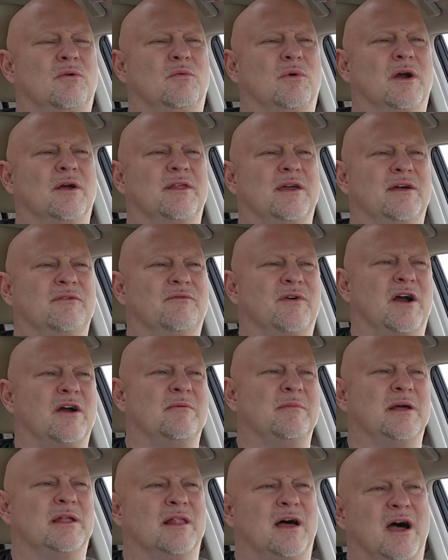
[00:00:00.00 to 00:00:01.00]
where the
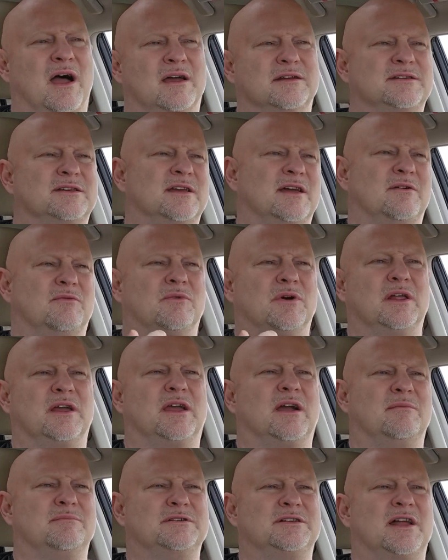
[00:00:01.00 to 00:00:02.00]
environment lies, it really
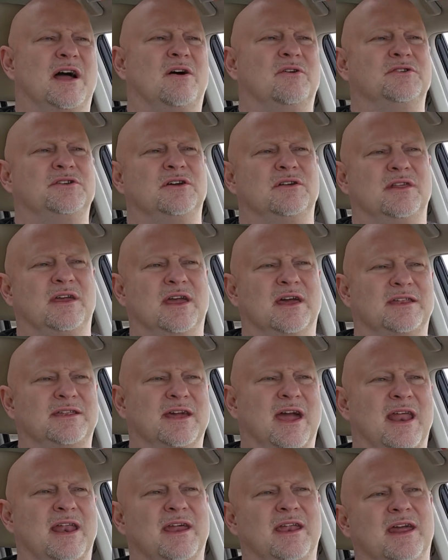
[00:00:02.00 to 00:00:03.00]
comes down to the
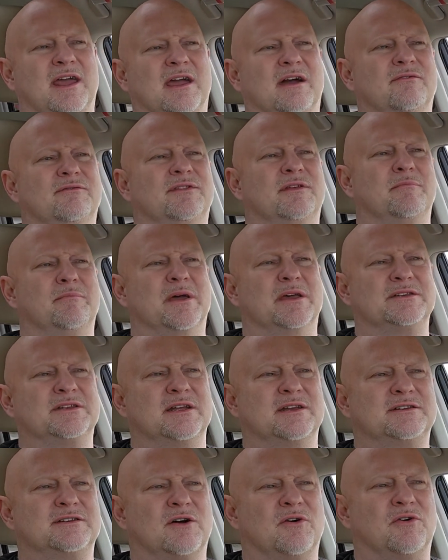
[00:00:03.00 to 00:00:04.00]
identity of the
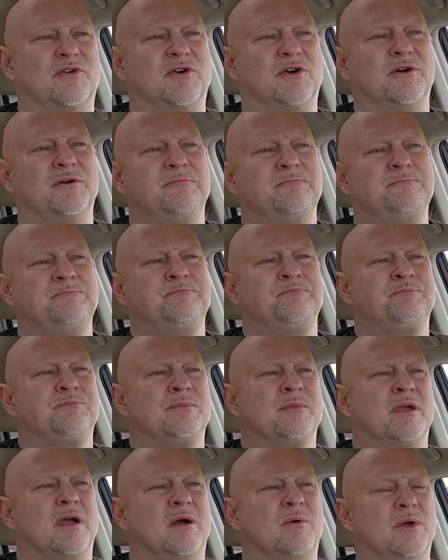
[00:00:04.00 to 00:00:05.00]
business owner.
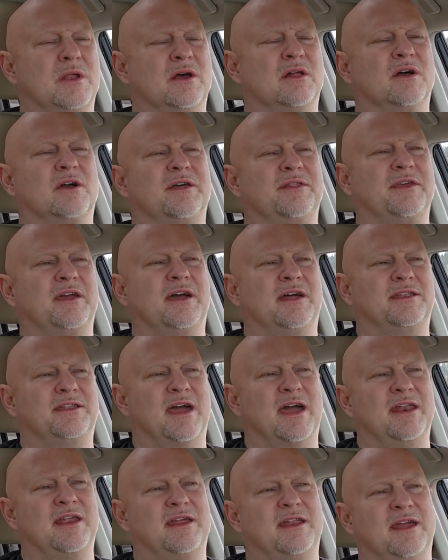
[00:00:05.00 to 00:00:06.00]
And when you look at the
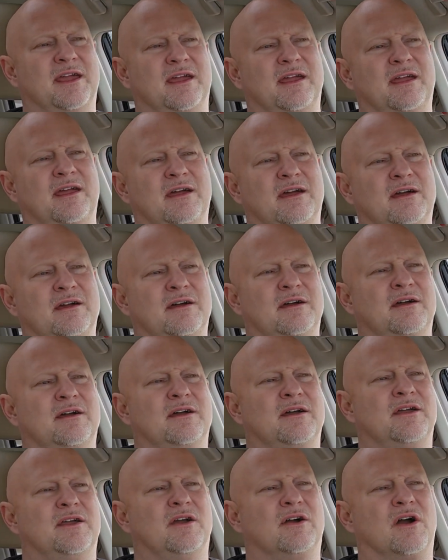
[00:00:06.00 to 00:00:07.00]
identity,
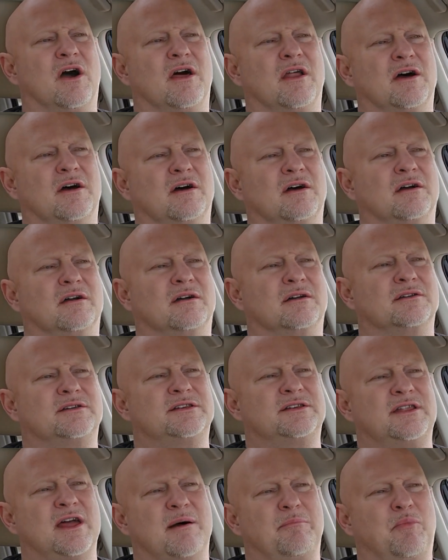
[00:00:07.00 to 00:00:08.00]
you gotta
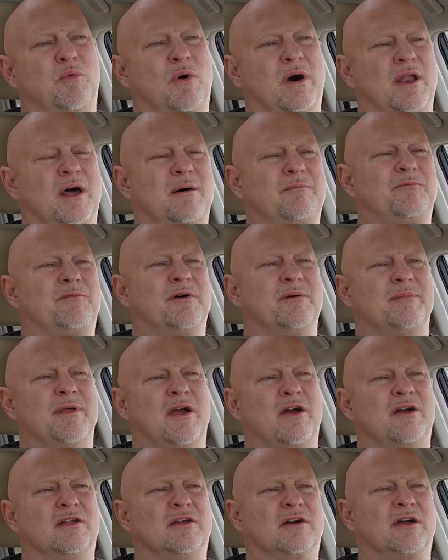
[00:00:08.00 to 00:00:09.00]
step one up from
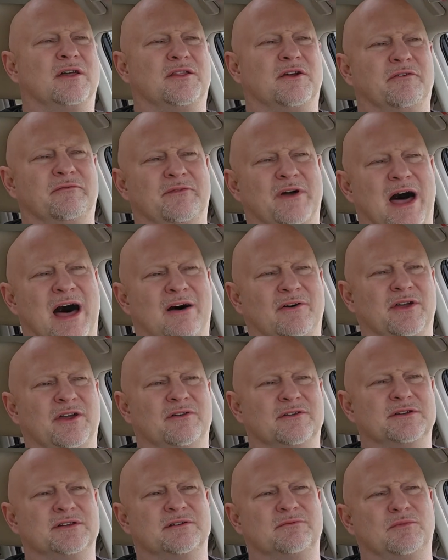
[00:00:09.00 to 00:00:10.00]
there and look at their
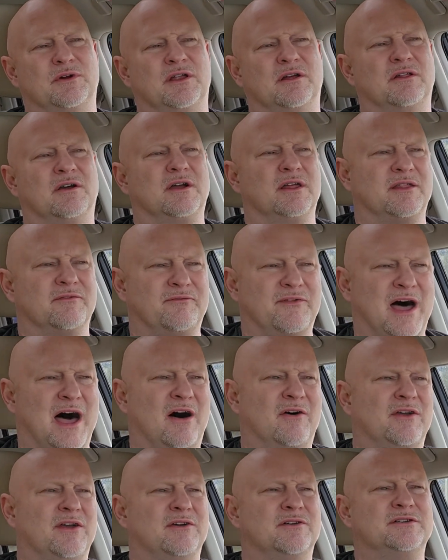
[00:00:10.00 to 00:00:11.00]
values. And when you look at the
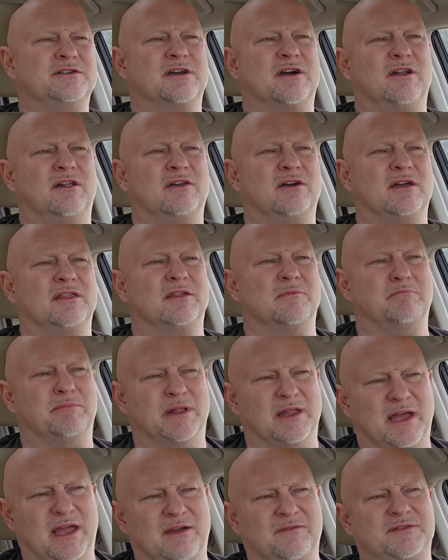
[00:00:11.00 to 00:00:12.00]
values, you gotta look at the
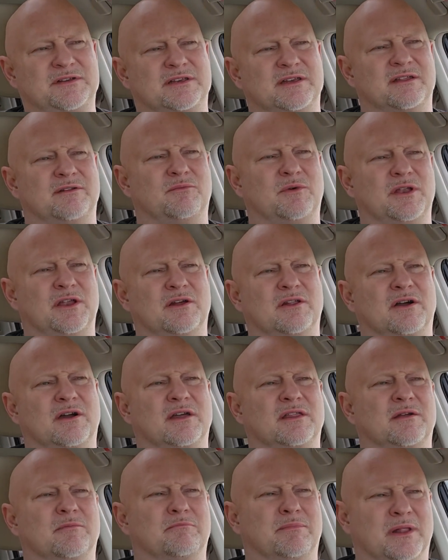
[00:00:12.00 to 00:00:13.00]
beliefs. And when you look
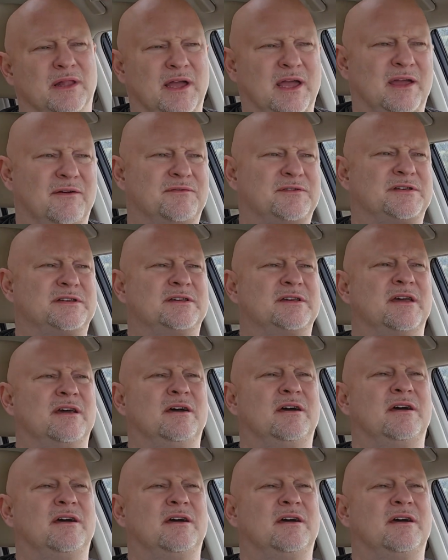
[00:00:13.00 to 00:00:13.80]
at the beliefs,